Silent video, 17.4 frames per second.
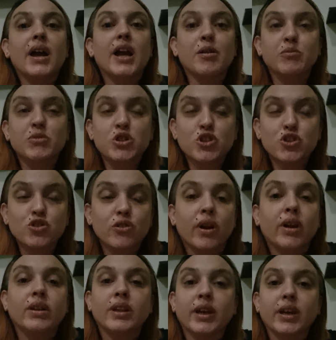I'm
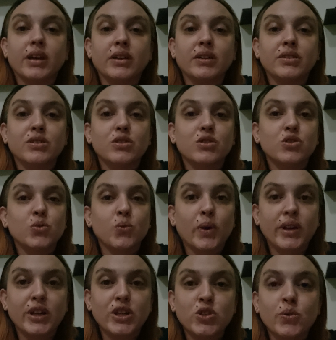struggling.
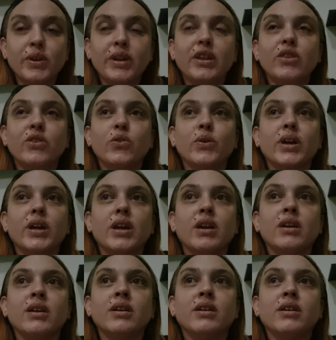twenty
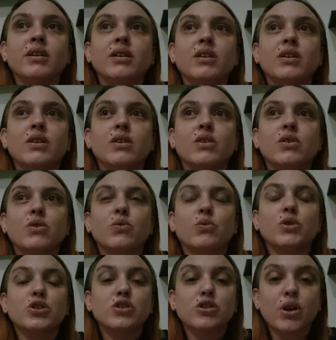twenty-three
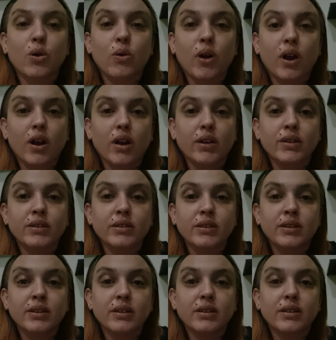was so hard.
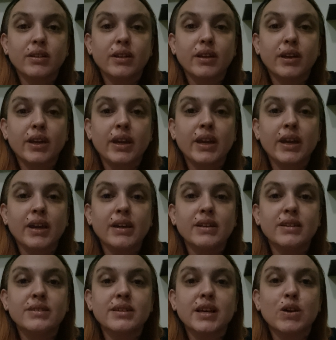
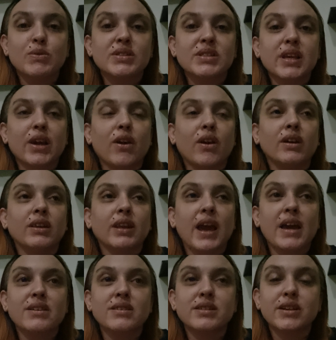And I was like, our
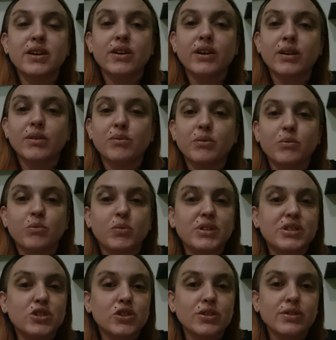last year
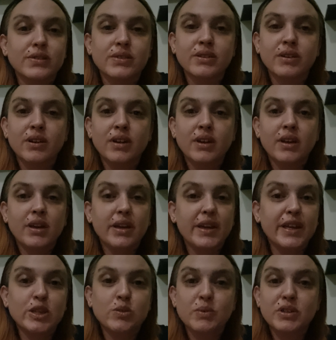was just,
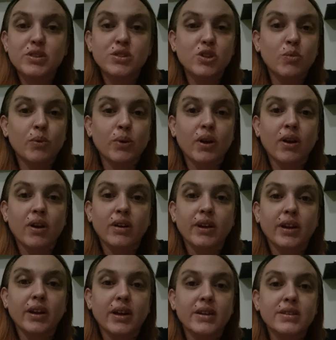it's been super
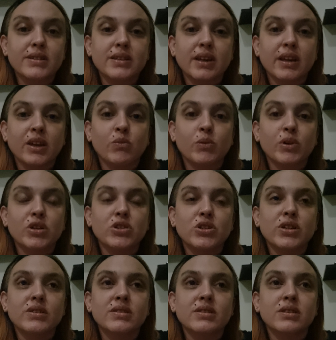hard on us and we're
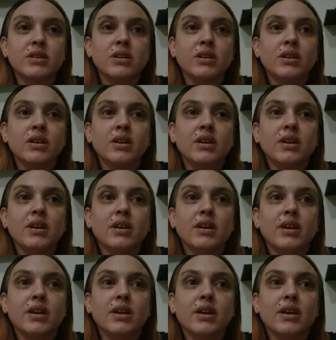just
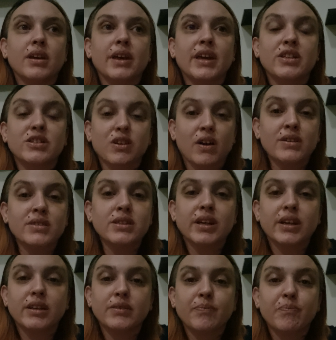
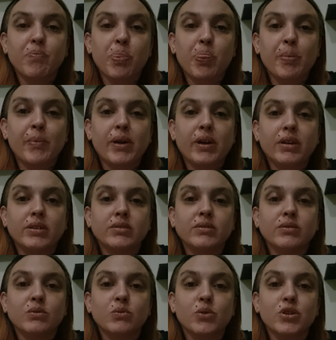exhausted,
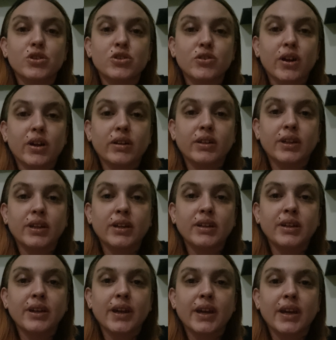but we're
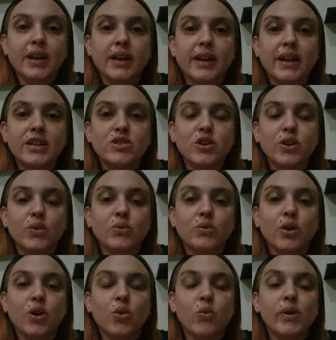struggling. And I
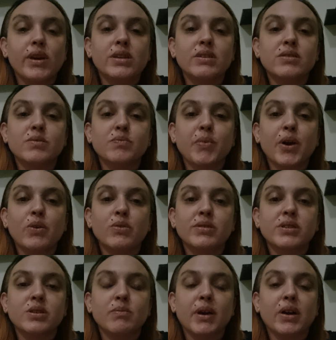don't always
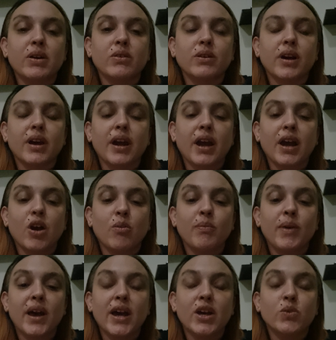post about how
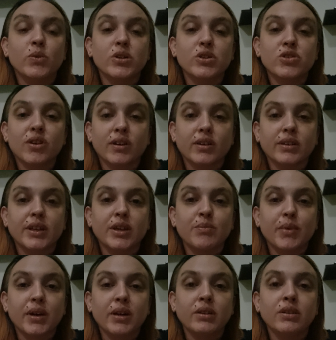bad we're
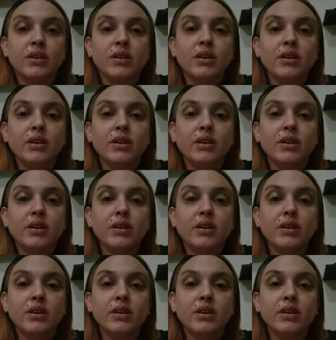struggling, but